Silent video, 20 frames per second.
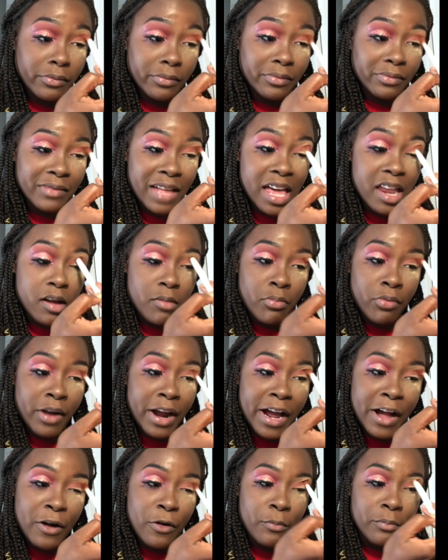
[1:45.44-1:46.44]
not a
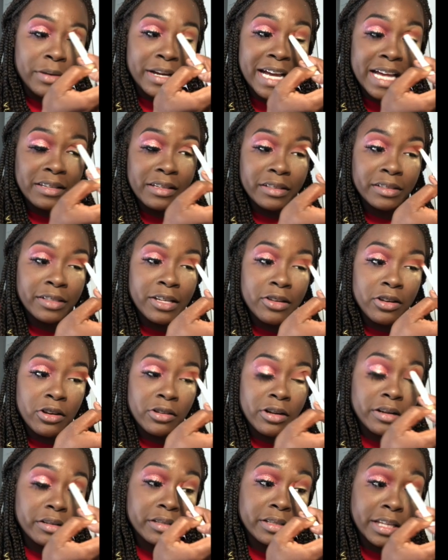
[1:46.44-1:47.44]
brown, but it looks good on
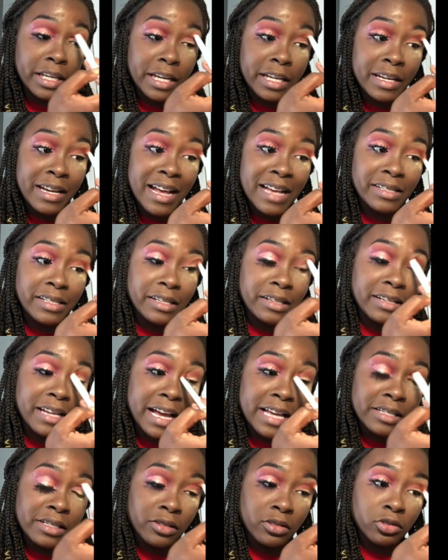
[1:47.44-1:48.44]
our skin as a
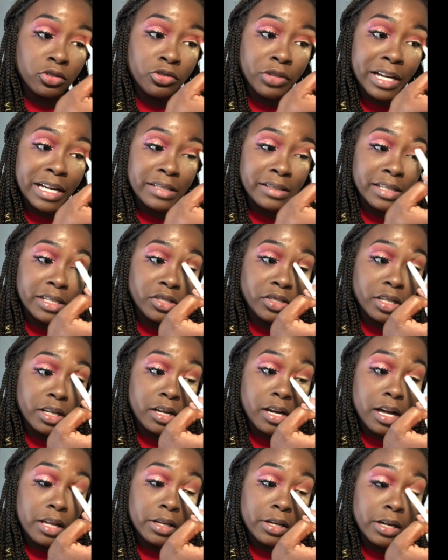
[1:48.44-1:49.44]
nice little transition
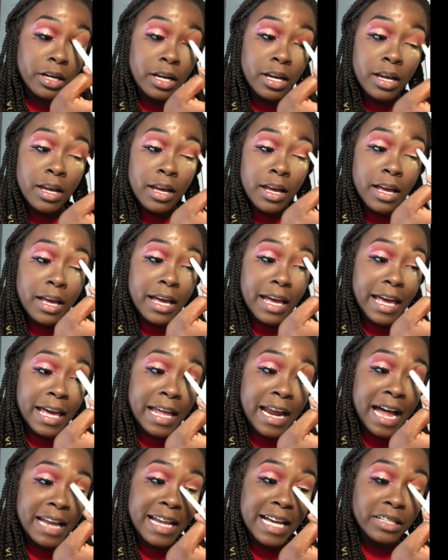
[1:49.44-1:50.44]
color. And
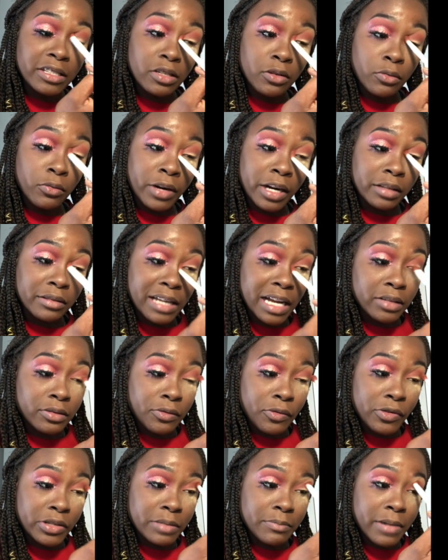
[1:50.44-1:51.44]
I like to work that
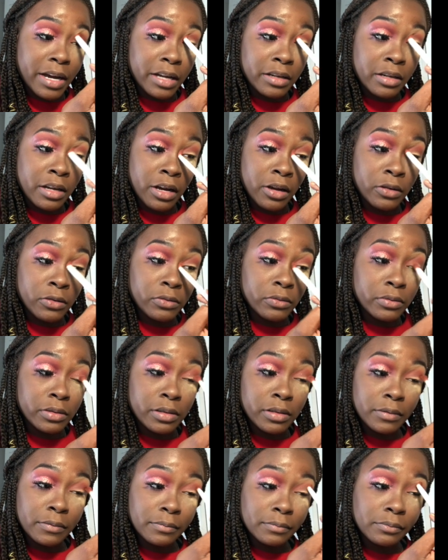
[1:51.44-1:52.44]
towards my
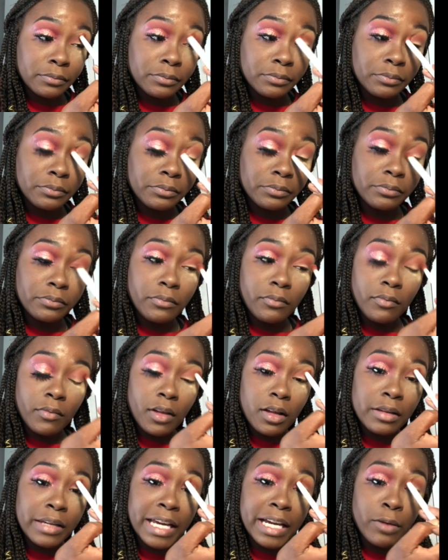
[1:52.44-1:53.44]
nose,
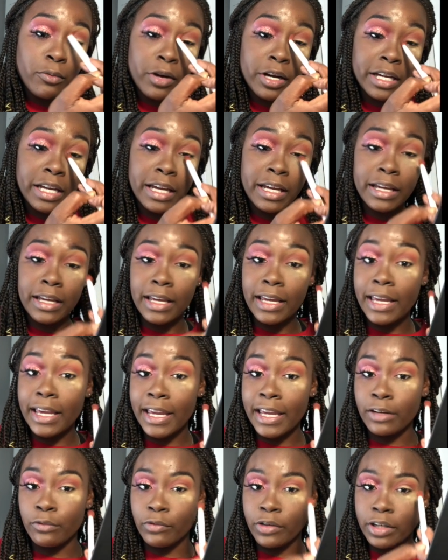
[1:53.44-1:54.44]
like work it
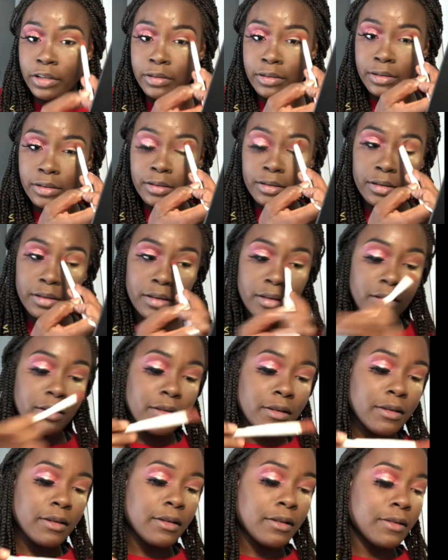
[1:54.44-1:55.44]
inwards.
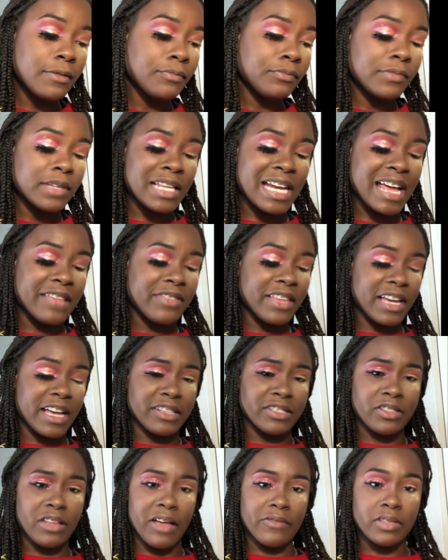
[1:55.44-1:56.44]
And I think I
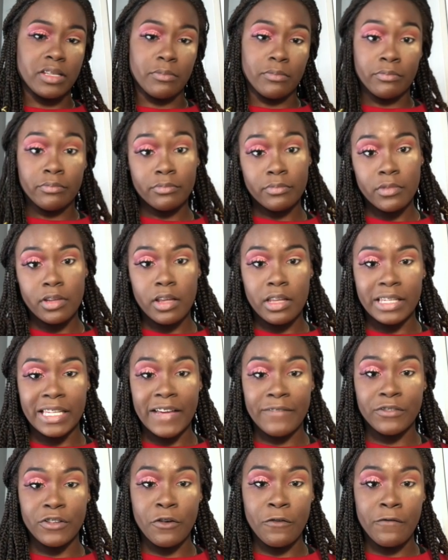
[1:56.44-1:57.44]
still have some
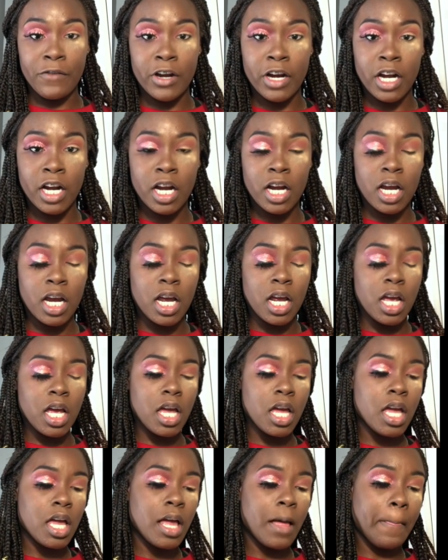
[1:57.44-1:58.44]
leftover
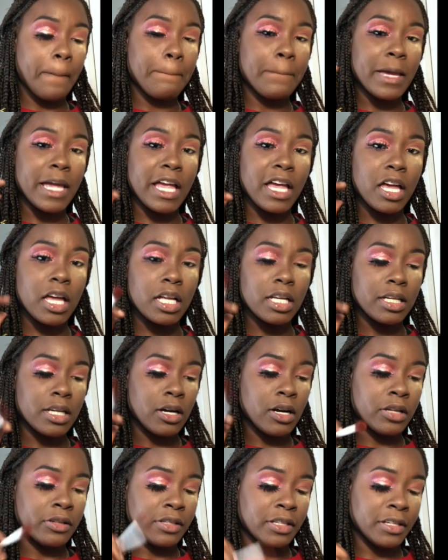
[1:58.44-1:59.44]
pink
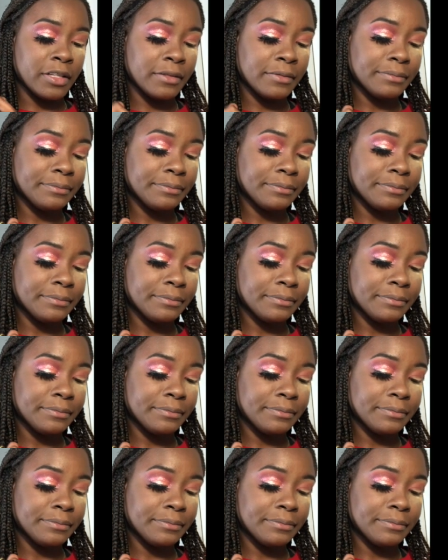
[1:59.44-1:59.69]
on the